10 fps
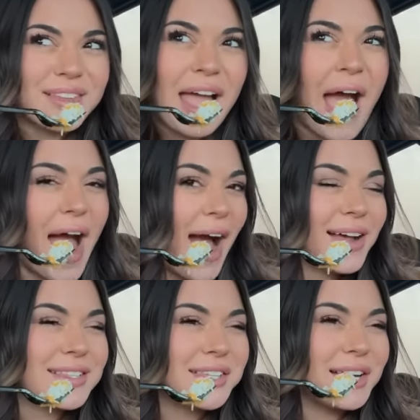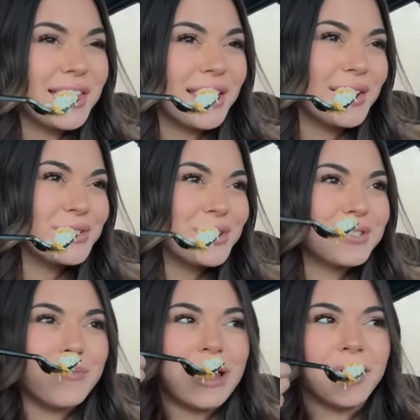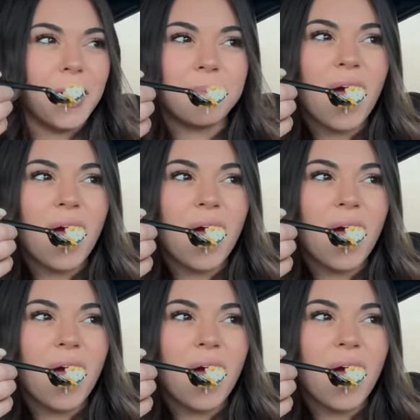hacks, and I think it's just made up.